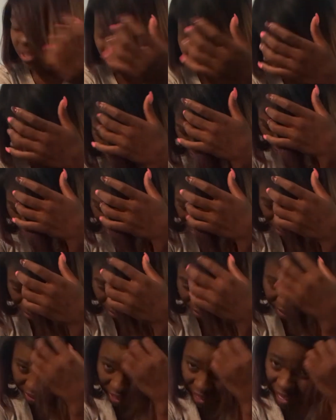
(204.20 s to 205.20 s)
to try
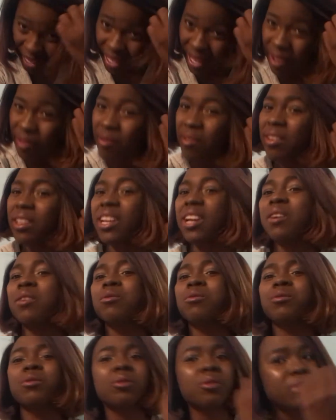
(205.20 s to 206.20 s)
bleach it again, I feel like I
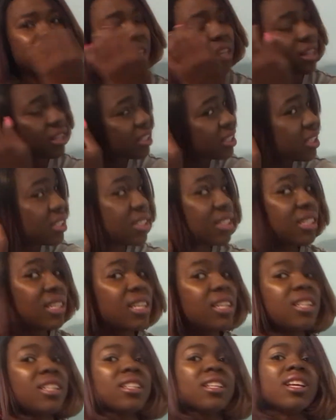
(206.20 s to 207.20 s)
would ruin it, because it's
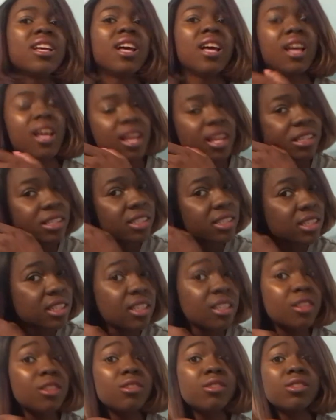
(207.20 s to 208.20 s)
still
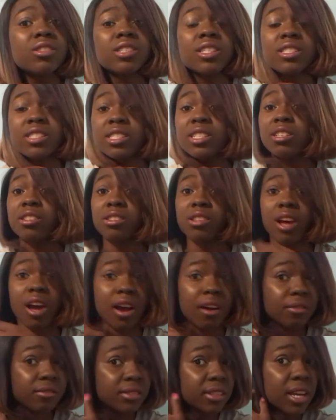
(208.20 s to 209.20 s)

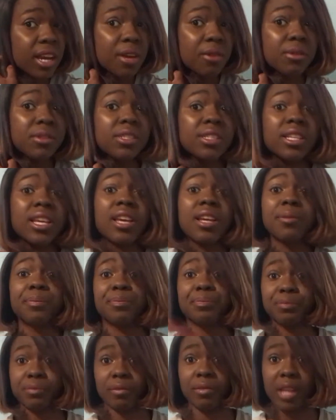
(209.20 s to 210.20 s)
soft. I would say
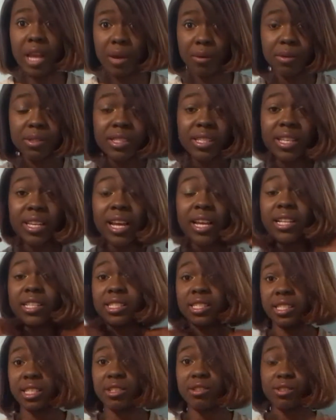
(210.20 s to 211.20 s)
that
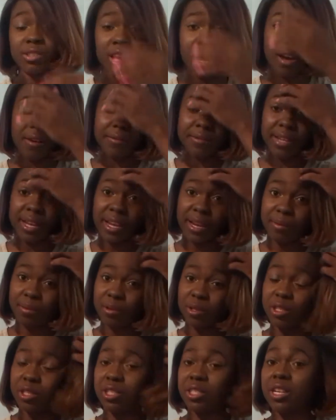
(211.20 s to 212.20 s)
it's still soft. I
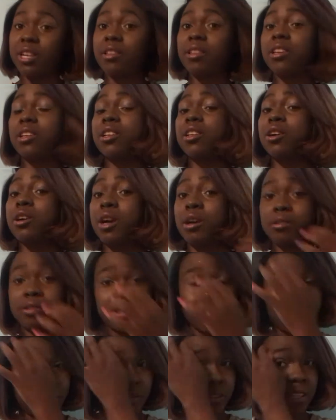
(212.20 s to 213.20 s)
appreciate how
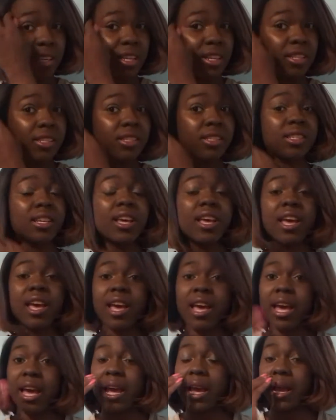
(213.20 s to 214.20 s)
soft it is,
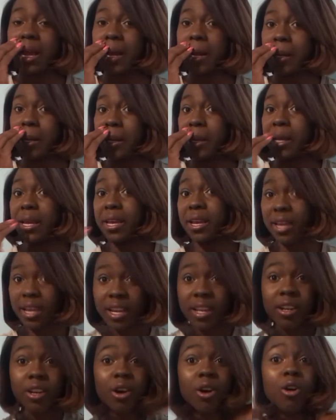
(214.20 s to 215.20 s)
and
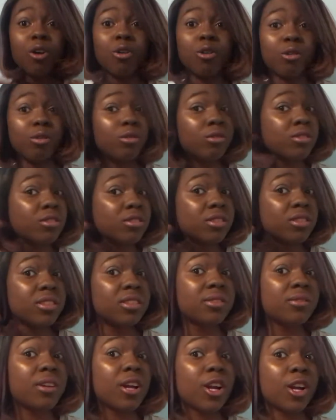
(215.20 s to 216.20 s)
it
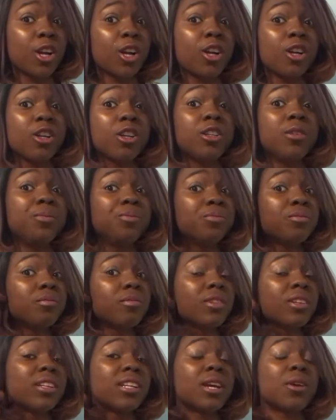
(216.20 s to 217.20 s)
holds a curl.
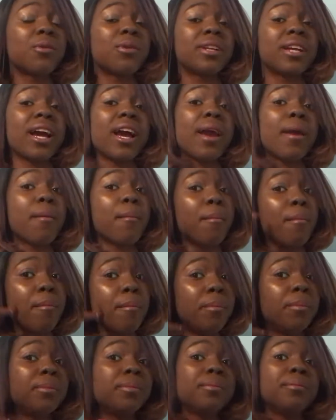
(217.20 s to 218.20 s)
Like when I
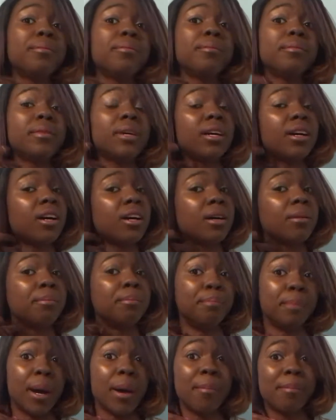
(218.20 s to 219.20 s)

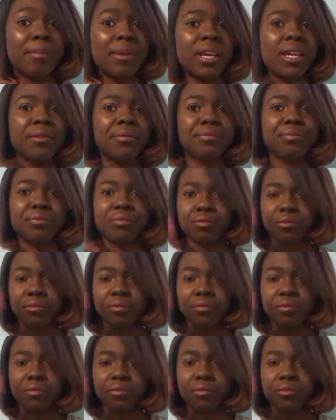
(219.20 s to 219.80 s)
bump it,